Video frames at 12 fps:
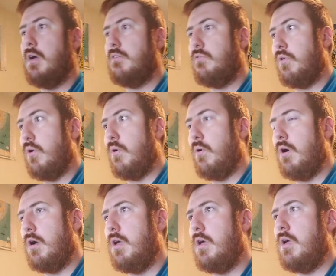So
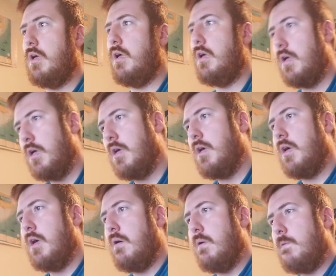
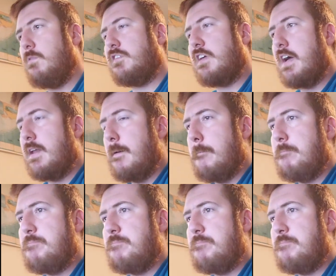it was kind of